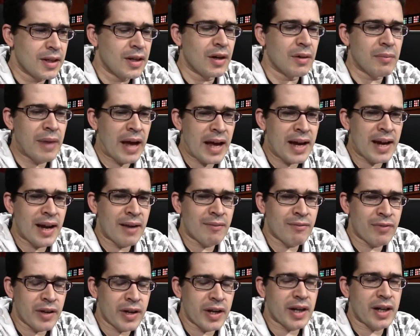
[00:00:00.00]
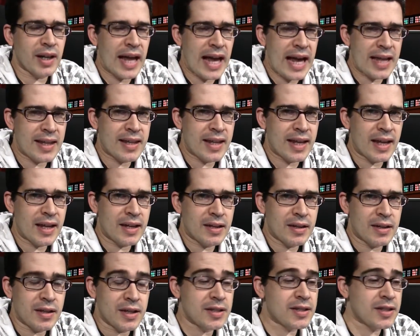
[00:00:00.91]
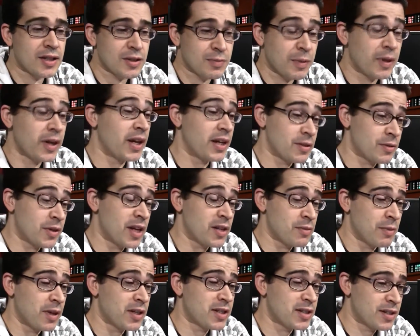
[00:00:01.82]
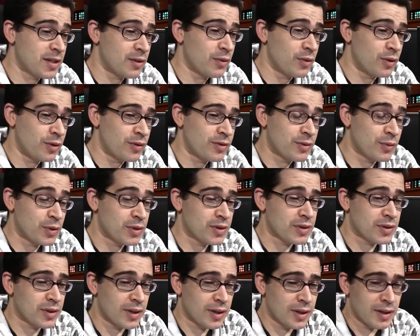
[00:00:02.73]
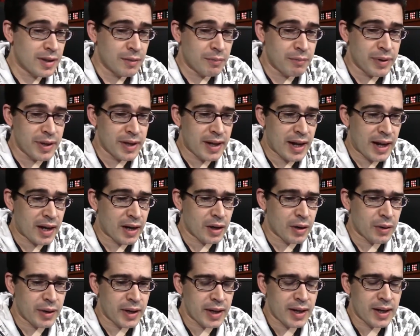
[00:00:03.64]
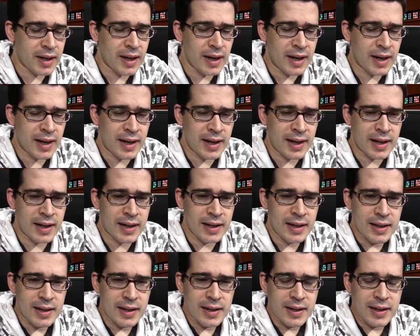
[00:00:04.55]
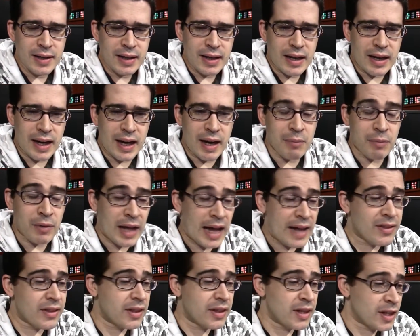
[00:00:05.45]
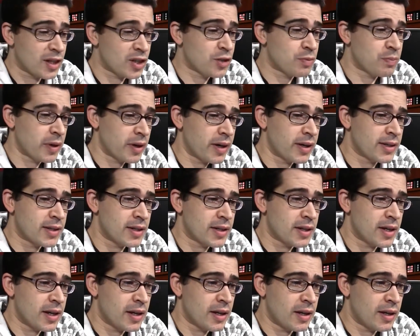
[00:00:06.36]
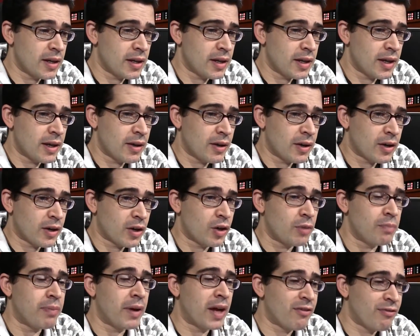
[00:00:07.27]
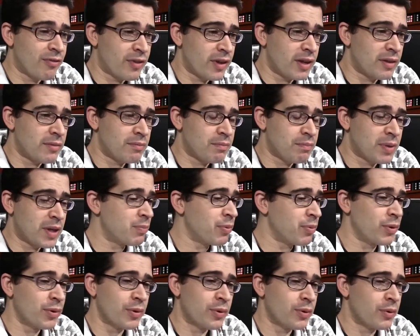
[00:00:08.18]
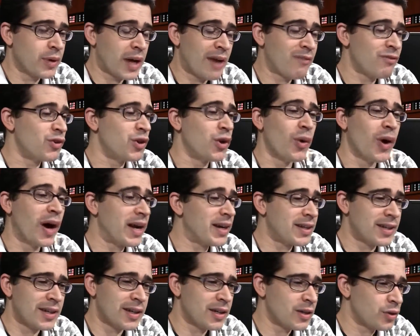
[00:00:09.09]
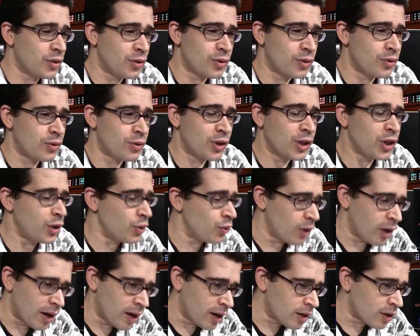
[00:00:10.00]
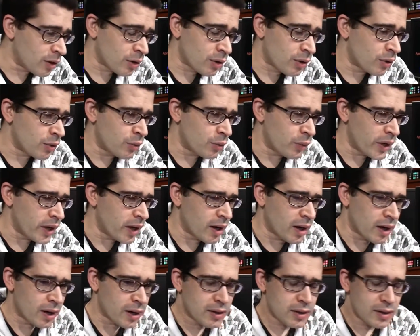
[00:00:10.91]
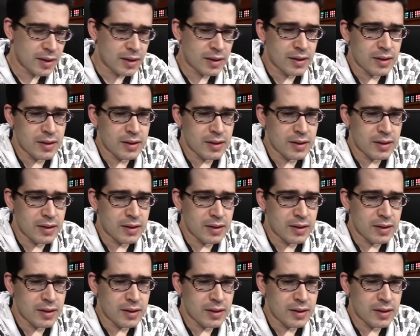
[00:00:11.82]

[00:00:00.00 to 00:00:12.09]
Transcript: You know, Matt, I'm very glad that this experience, as much as it was a bit harrowing, I'm glad that the experience it could benefit people who have no idea who you are or who we are.